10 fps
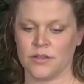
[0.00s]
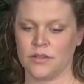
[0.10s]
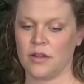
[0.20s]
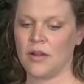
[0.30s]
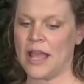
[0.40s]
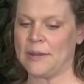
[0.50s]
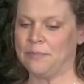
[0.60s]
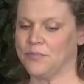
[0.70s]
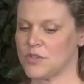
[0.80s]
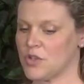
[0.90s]
All right,
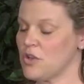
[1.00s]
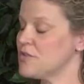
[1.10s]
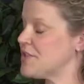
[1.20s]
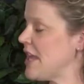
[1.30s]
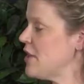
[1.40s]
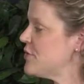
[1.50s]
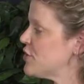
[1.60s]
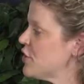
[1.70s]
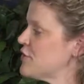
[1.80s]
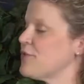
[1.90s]
so you say you
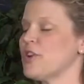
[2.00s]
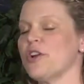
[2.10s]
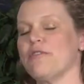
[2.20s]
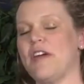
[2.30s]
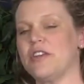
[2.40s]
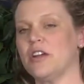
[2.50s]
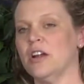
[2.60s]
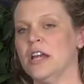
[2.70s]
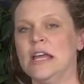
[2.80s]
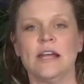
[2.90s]
search for your
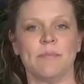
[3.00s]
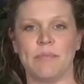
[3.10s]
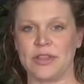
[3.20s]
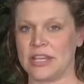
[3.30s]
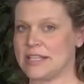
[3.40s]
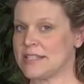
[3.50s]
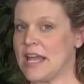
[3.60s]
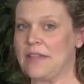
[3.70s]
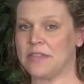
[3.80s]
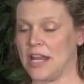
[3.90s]
offender, but they's
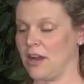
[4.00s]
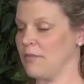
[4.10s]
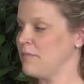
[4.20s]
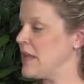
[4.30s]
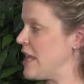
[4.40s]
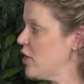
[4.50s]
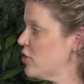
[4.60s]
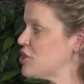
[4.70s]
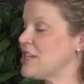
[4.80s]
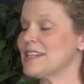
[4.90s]
not there. He
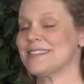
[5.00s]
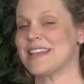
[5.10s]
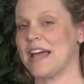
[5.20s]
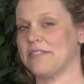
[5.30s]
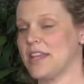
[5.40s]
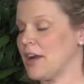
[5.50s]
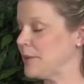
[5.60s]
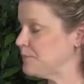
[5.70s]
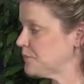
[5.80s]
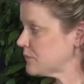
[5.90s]
or she is not there.